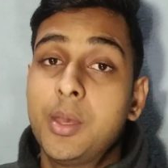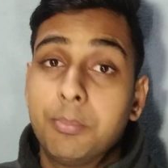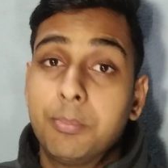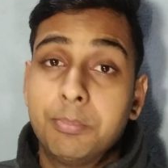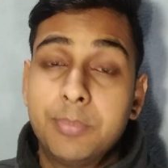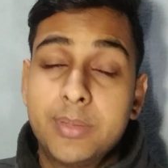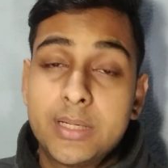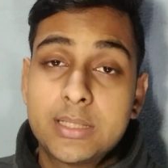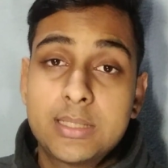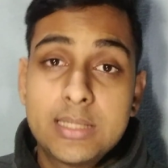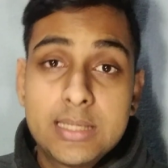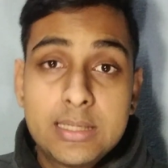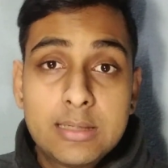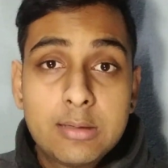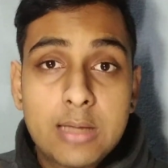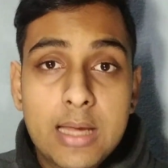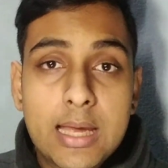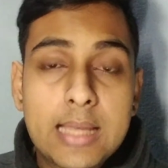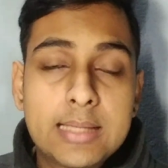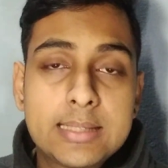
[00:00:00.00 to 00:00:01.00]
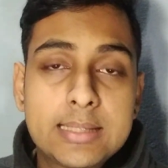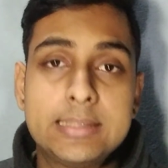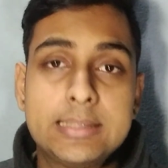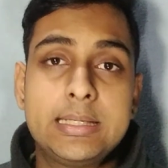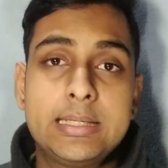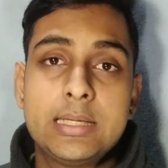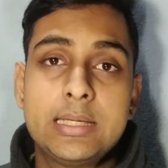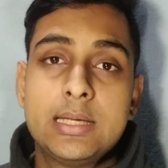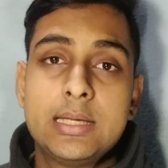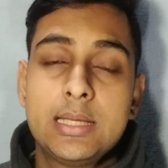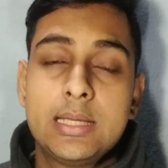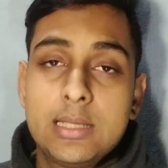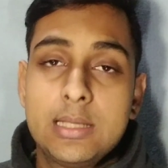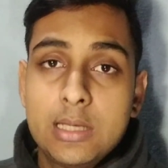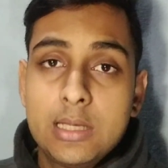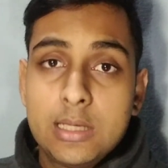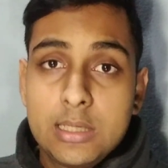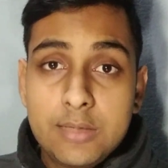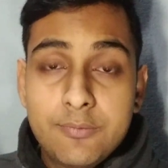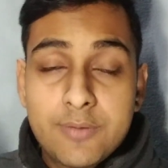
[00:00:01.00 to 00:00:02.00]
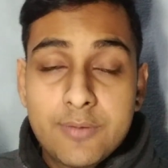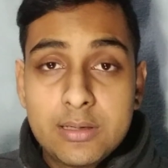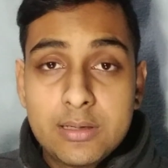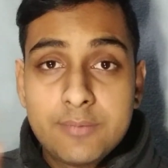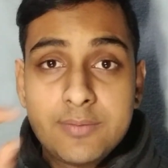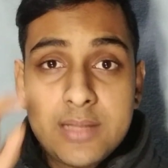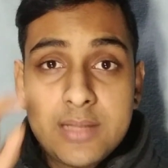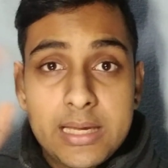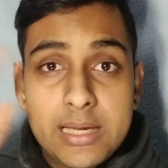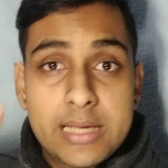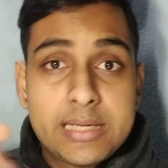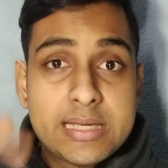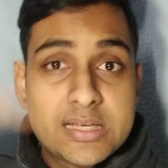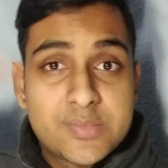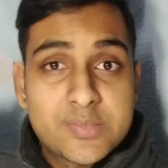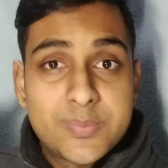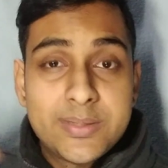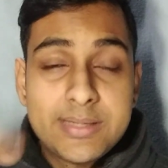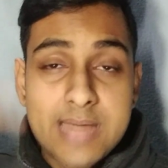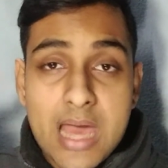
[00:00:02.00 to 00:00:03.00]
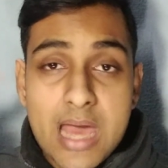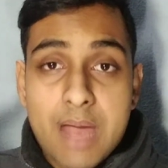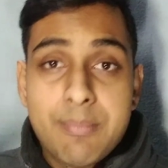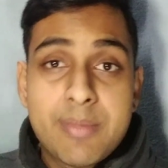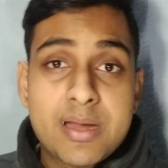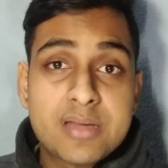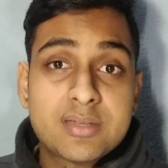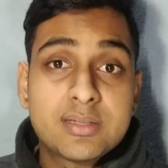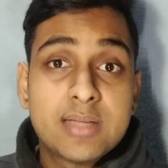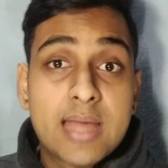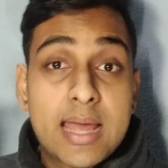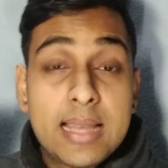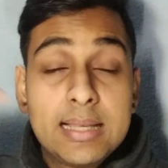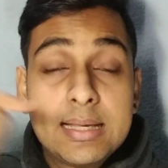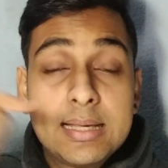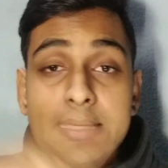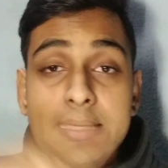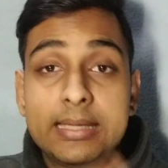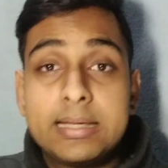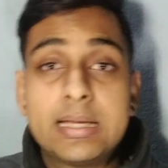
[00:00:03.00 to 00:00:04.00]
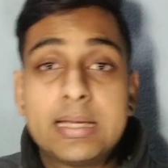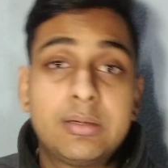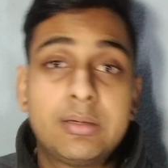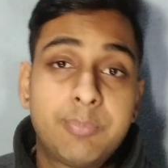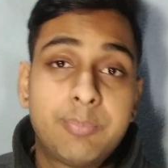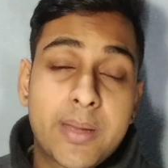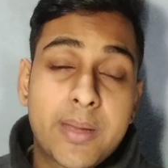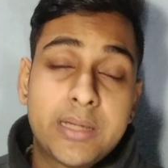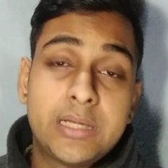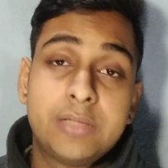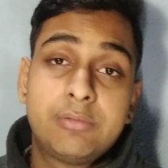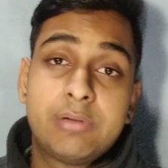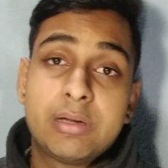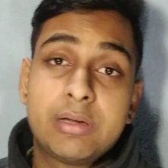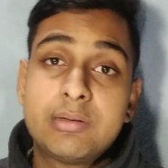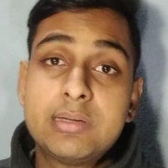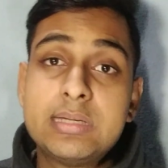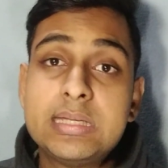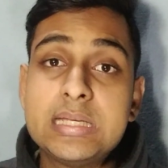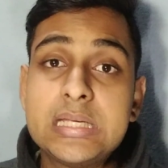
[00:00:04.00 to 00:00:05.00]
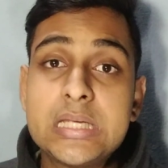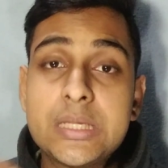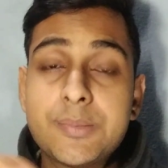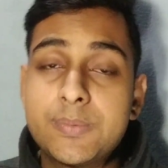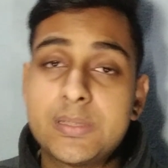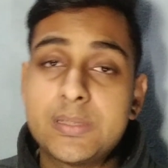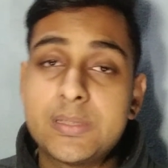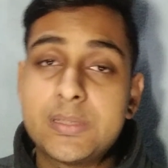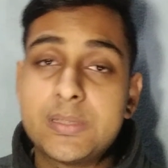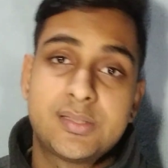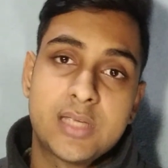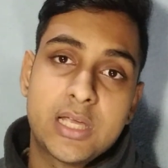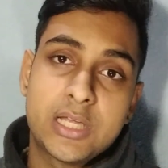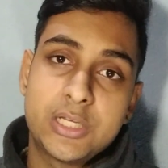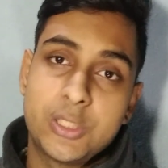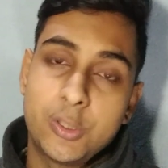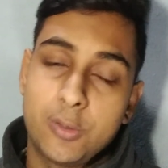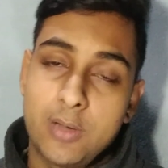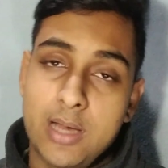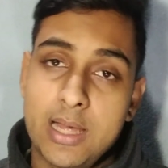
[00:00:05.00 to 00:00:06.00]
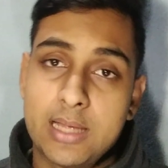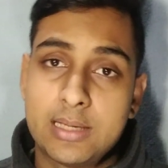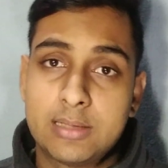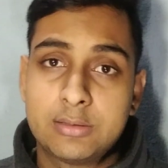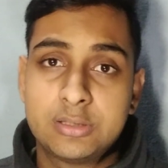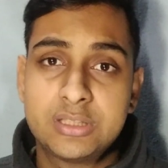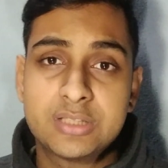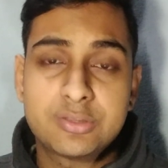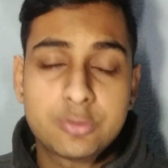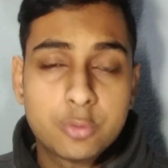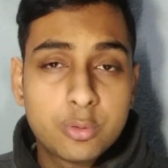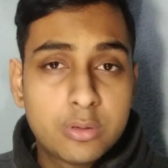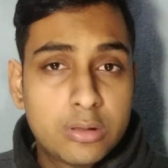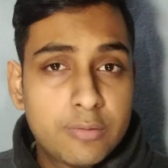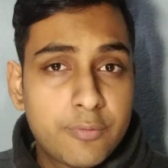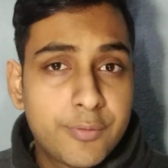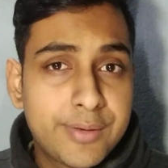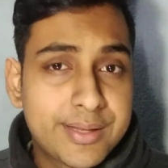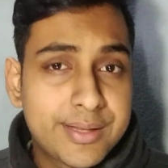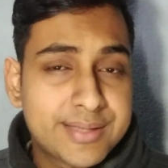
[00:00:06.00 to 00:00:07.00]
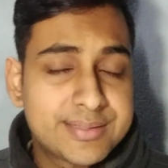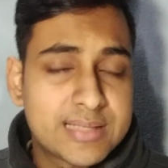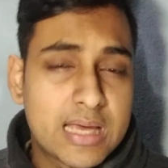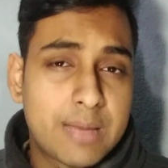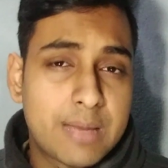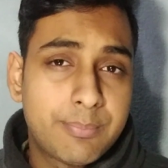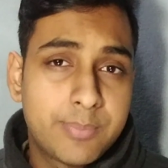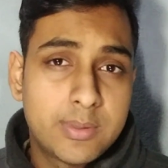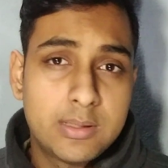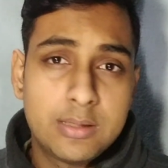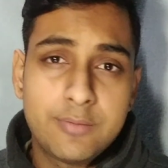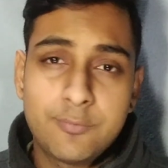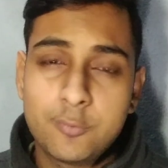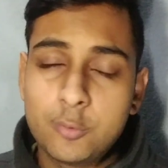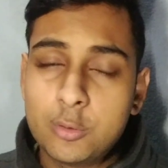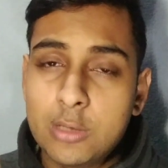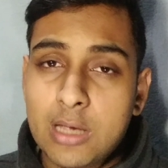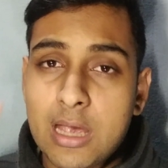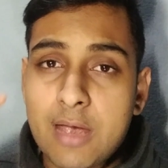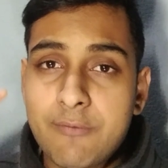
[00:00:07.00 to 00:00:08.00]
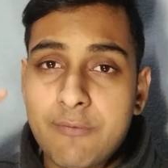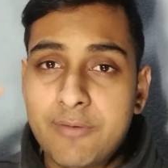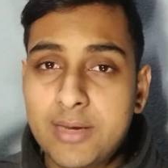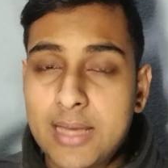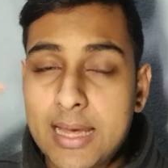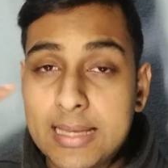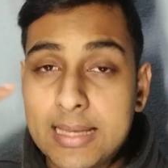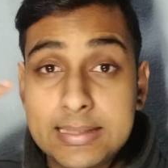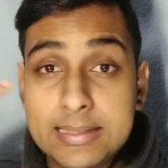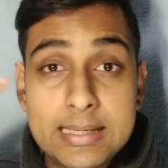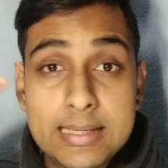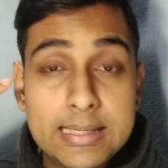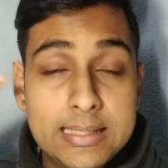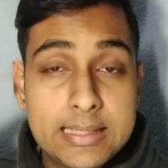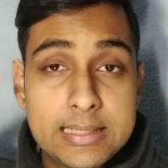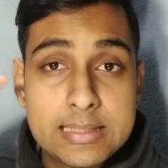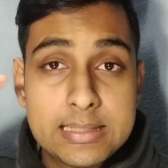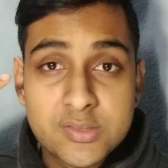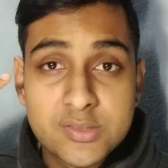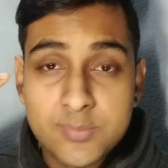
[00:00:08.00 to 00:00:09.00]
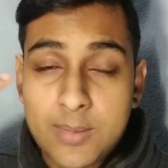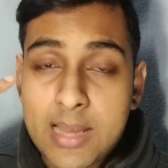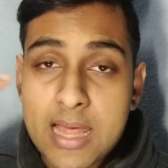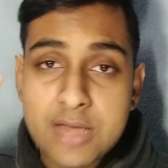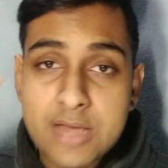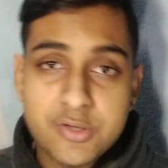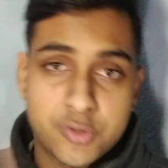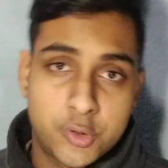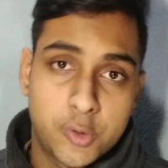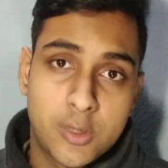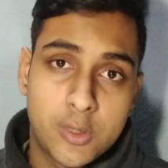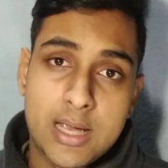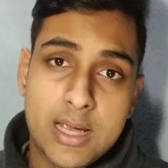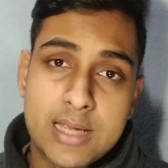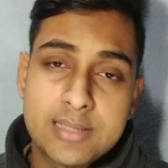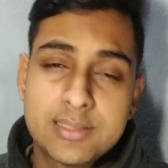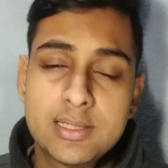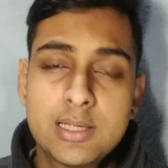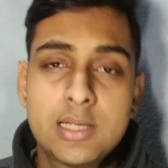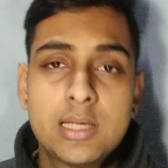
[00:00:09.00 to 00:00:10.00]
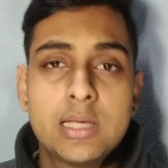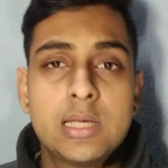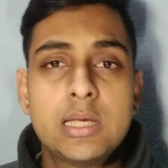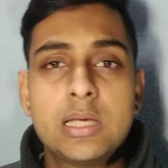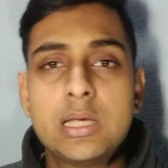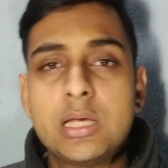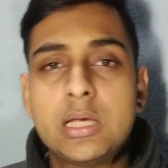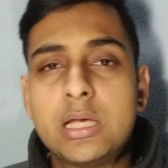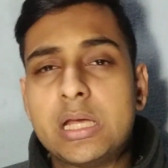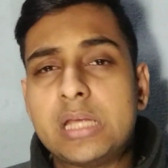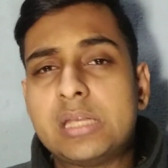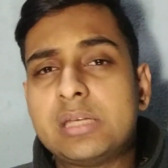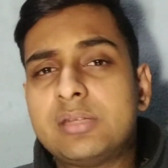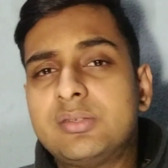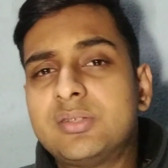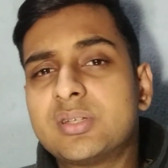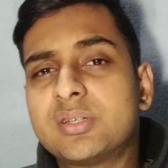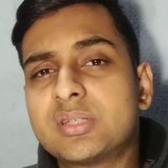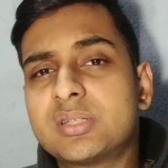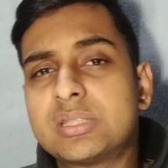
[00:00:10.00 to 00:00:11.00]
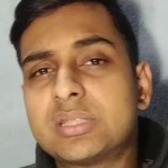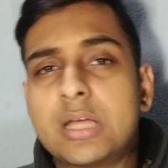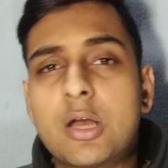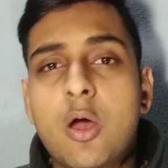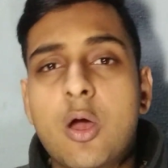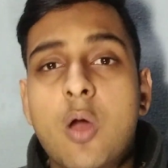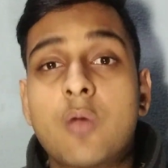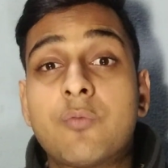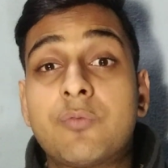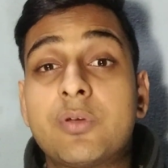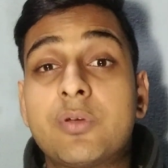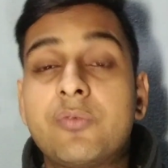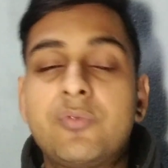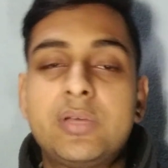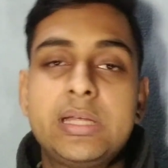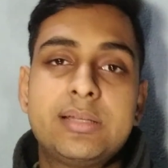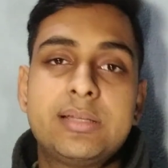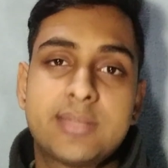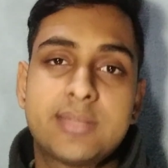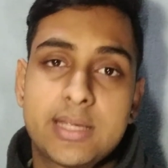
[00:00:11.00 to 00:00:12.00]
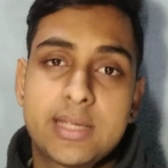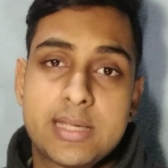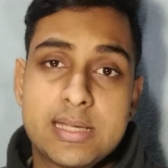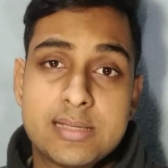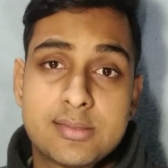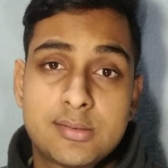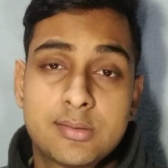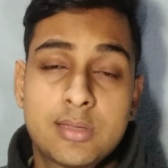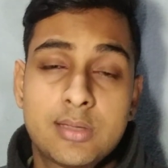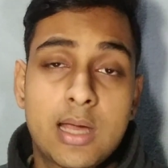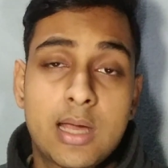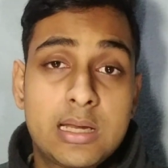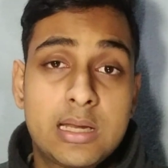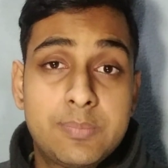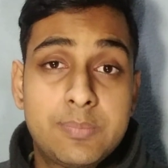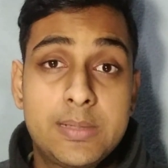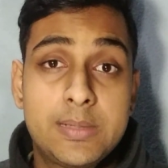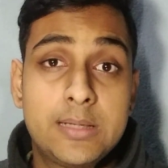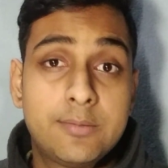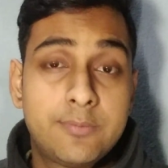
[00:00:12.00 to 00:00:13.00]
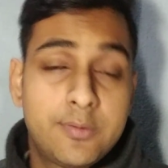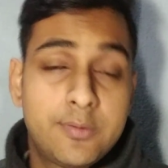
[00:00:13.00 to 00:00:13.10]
but in alkali even if the area has been damaged alkali can penetrate deep inside your eye just to give you an example if you have an alkali splash to your eyes in just around 15 seconds I repeat